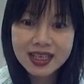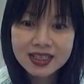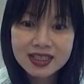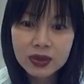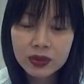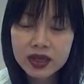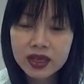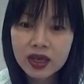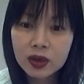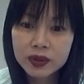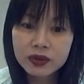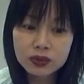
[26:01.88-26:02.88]
so it
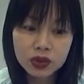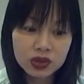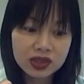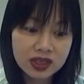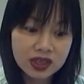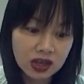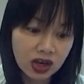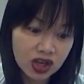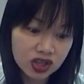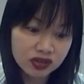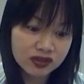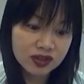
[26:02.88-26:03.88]
helping move the
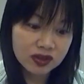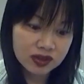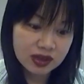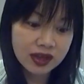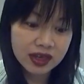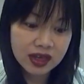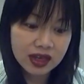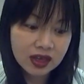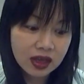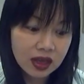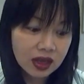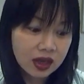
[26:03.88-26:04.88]
yang. Okay,
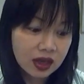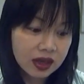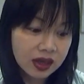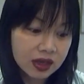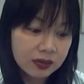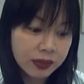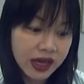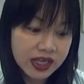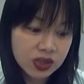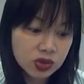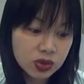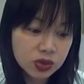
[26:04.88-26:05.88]
and bai
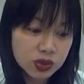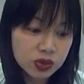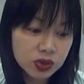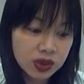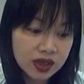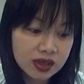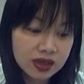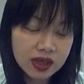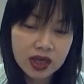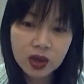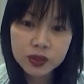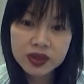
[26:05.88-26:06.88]
chu
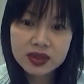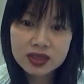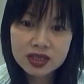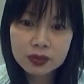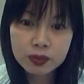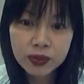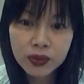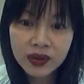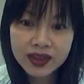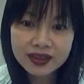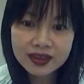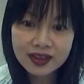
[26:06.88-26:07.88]
helping the
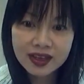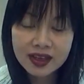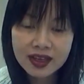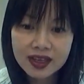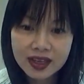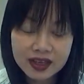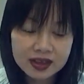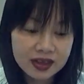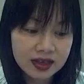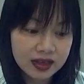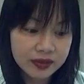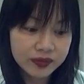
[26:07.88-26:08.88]
spring and
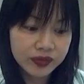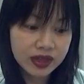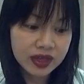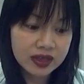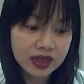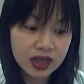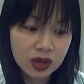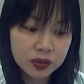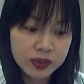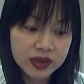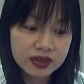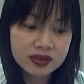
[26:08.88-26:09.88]

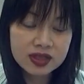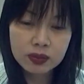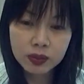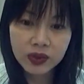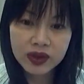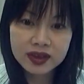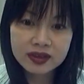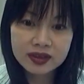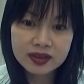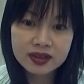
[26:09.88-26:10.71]
helping spring